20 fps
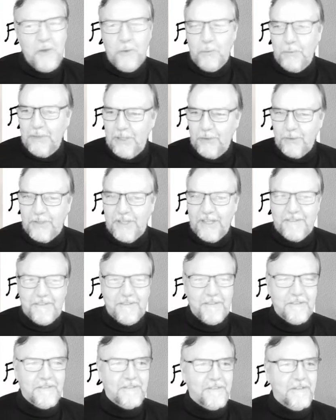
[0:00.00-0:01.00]
We'll look at
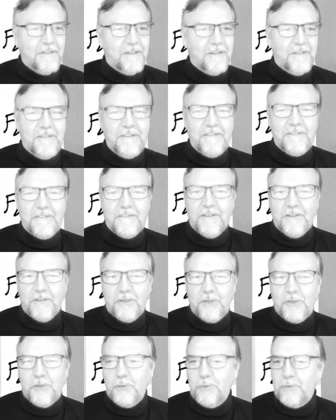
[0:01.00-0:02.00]
this
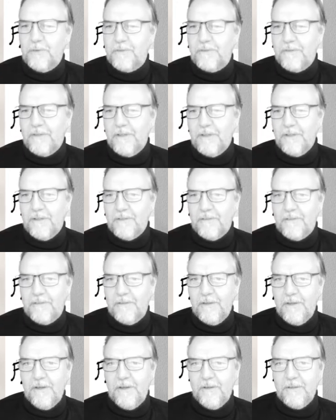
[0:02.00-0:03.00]
cute
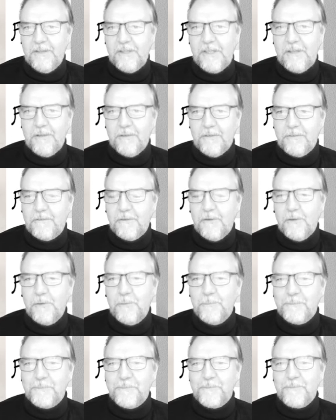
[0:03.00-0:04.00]
dog here.
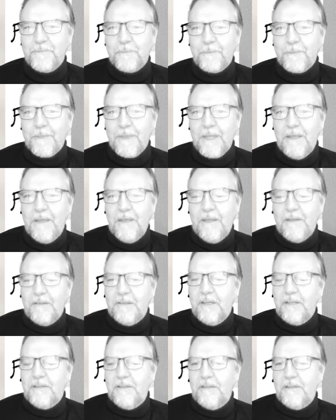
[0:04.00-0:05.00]
So
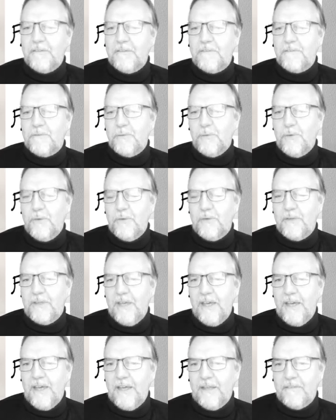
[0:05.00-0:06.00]
the idea is to look
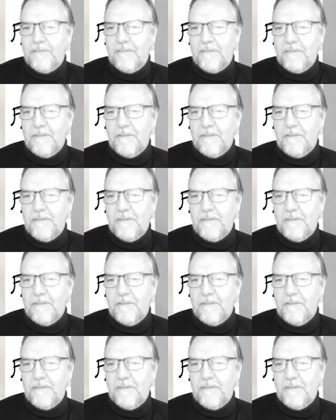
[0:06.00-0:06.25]
at